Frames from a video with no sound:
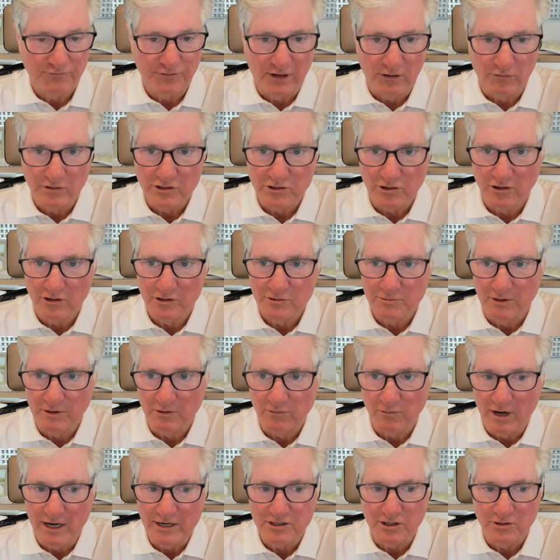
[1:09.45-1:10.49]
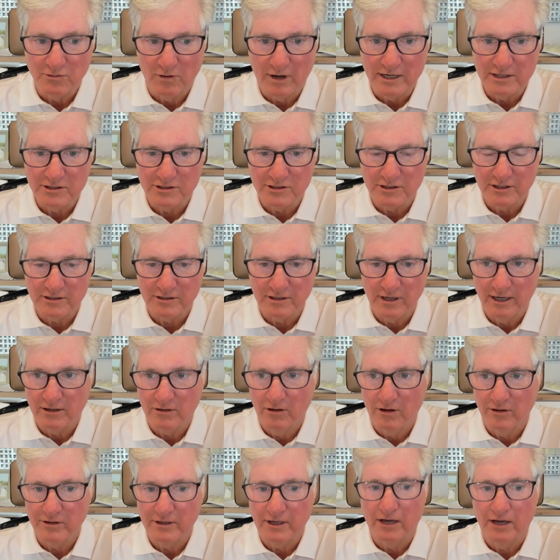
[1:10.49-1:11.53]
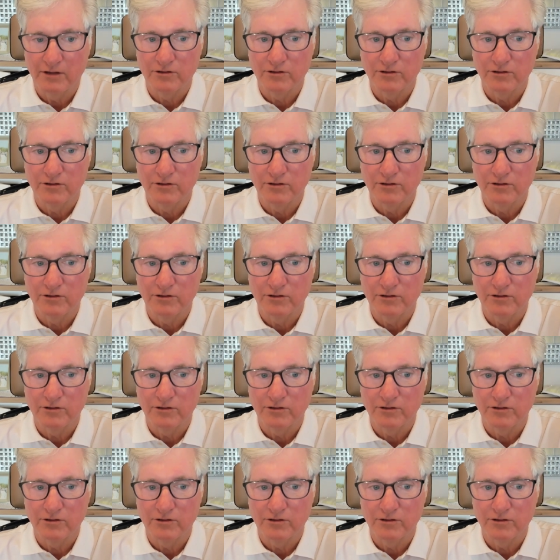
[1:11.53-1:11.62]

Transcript: the Federal Reserve has been raising rates just like all